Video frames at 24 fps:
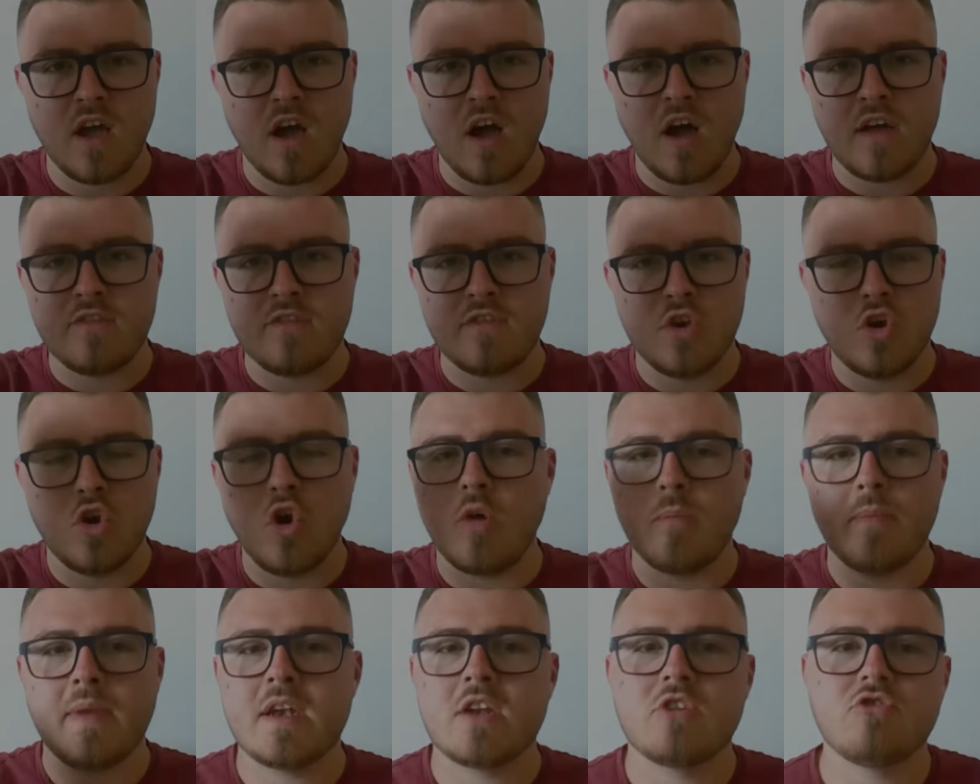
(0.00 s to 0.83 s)
I've
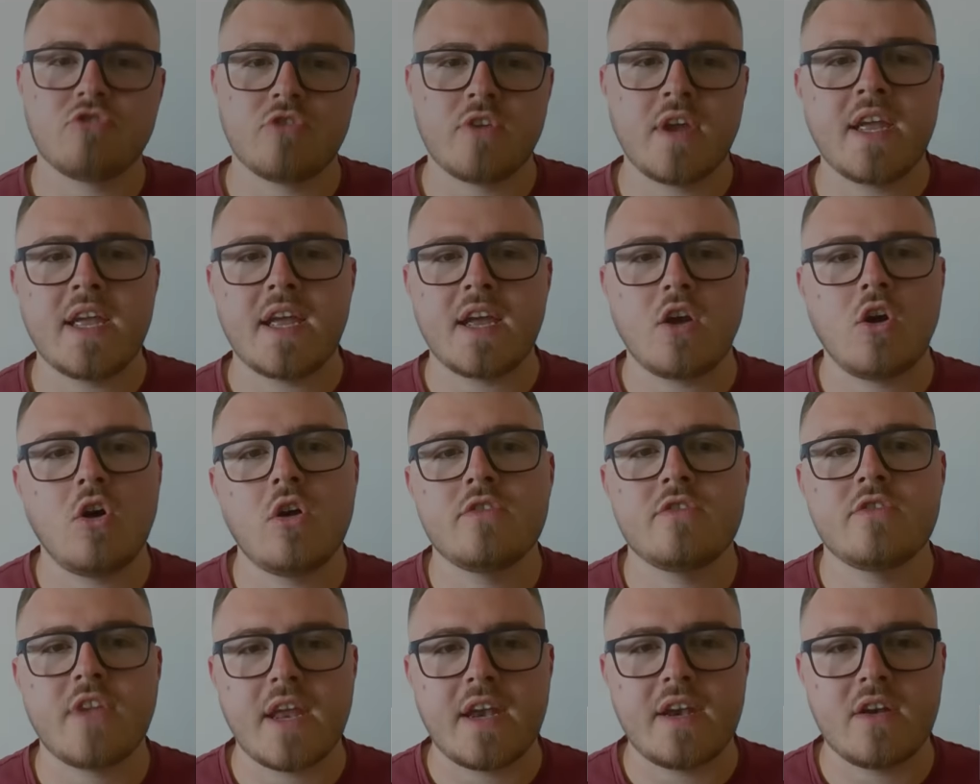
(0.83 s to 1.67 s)
not been creating
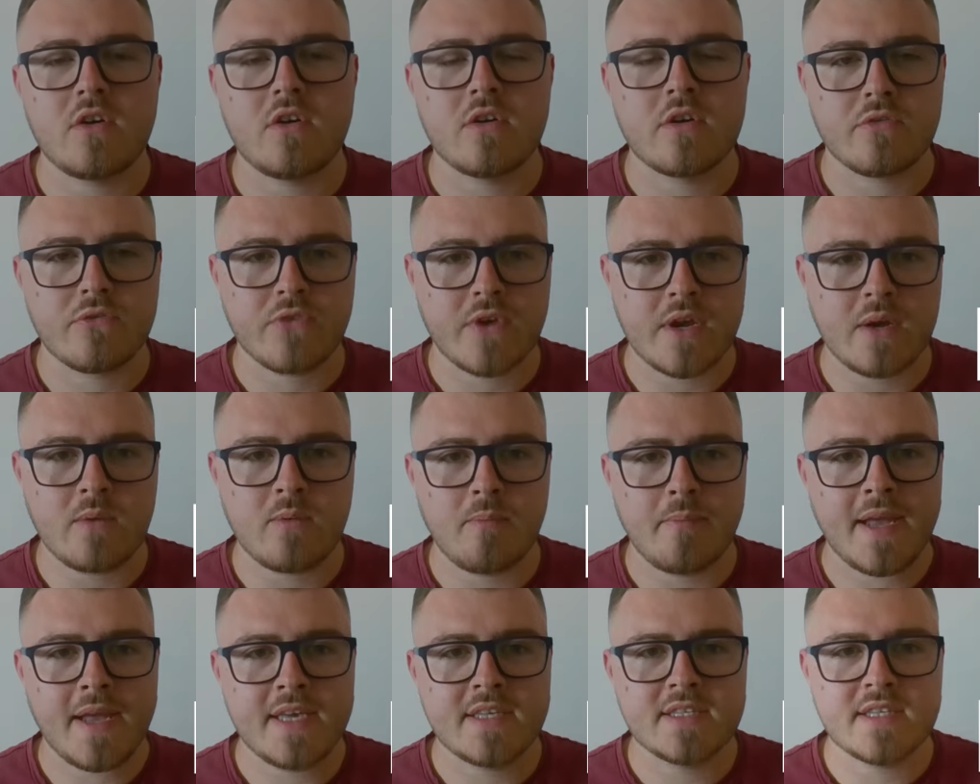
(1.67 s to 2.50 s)
content on a
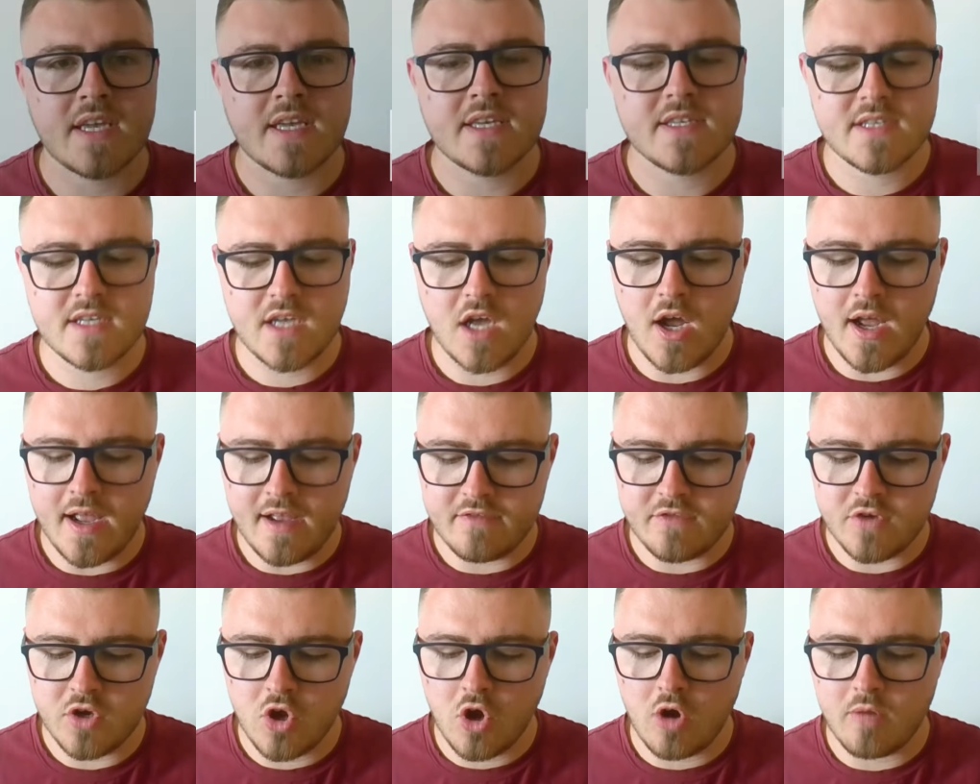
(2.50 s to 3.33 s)
frequent basis. I
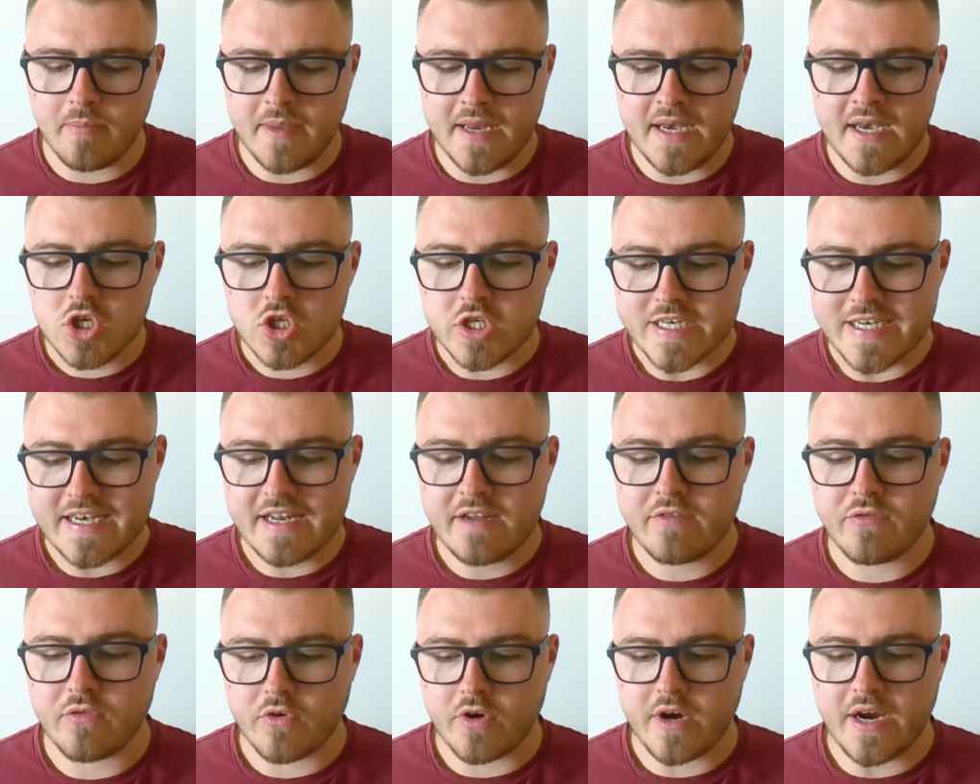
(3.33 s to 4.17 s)
have not been
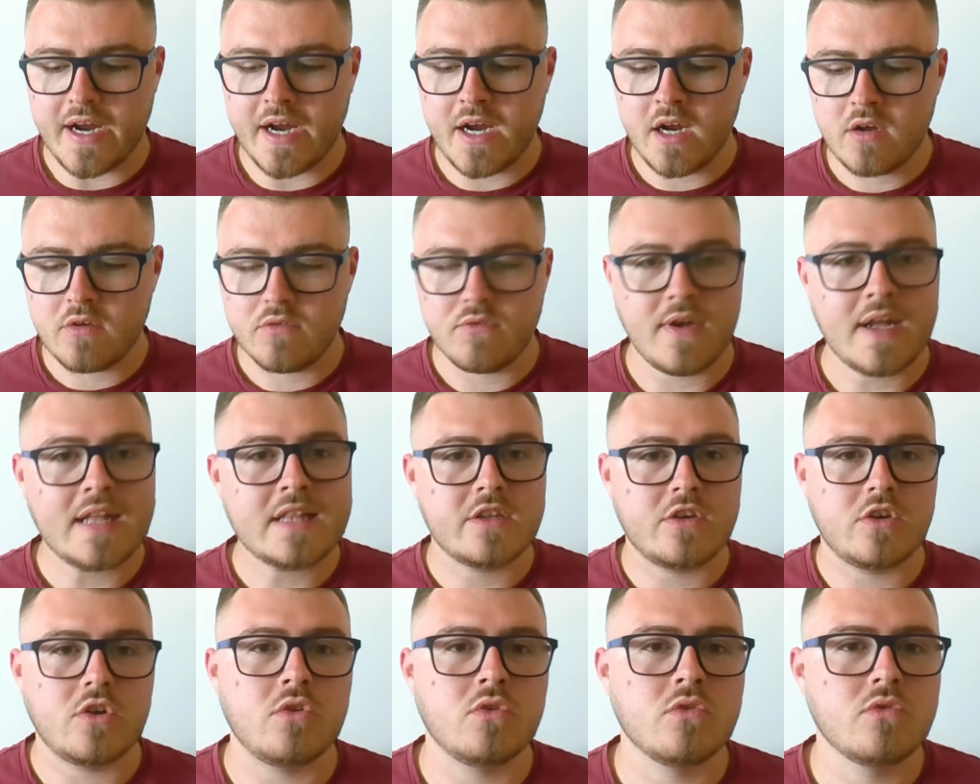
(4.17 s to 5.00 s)
delivering
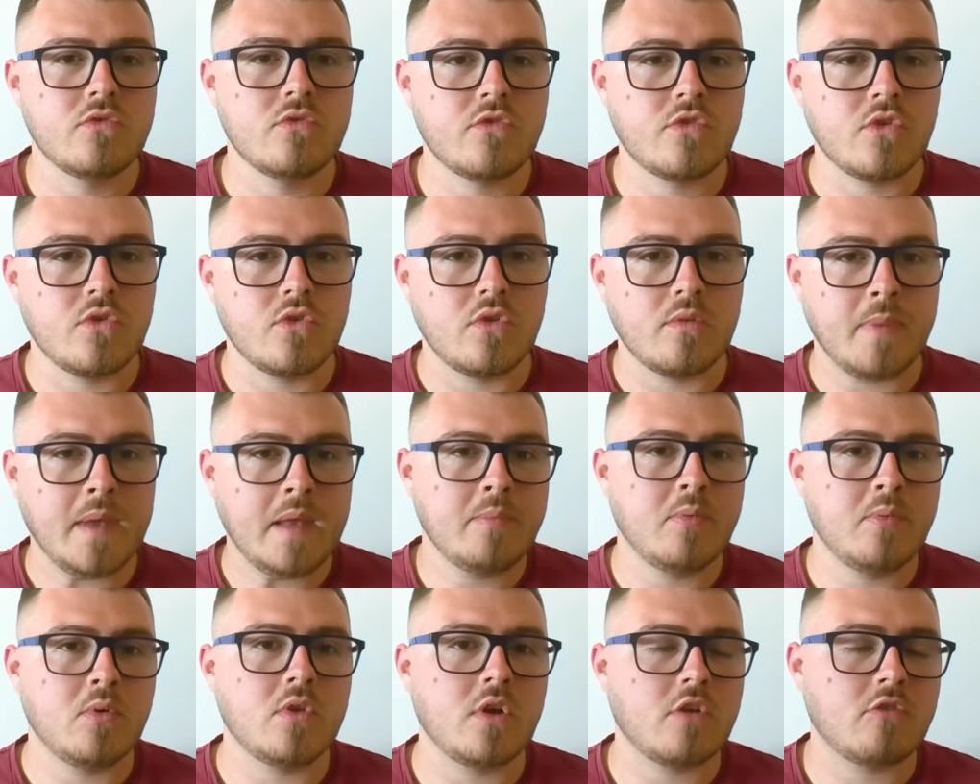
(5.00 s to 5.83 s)
value to the
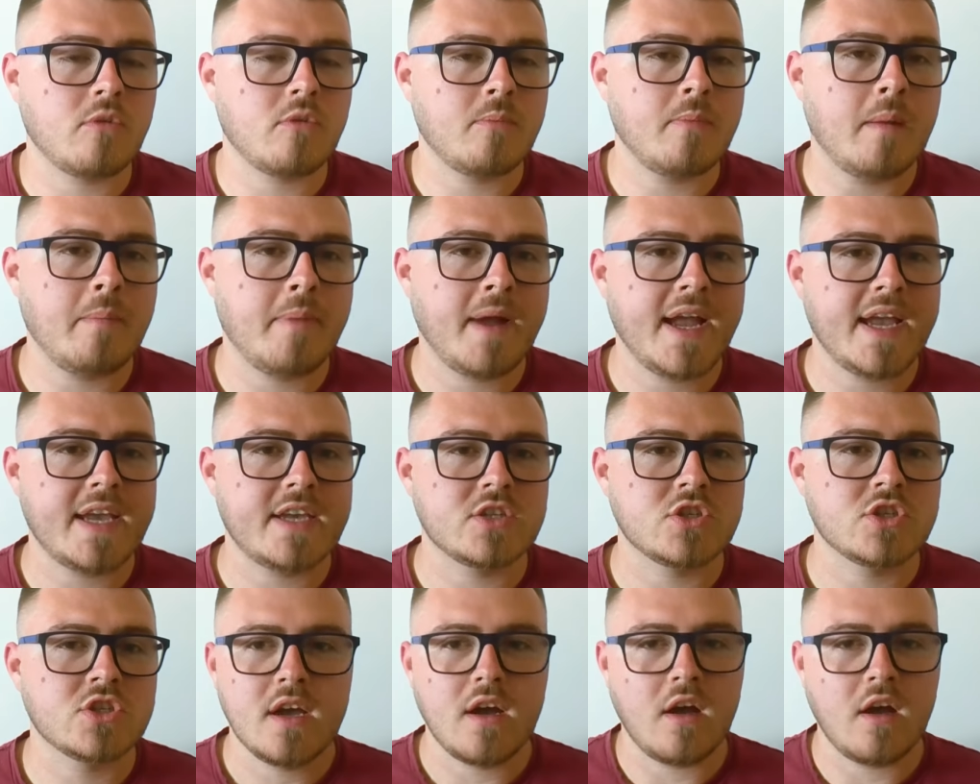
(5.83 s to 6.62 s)
people that are on my page.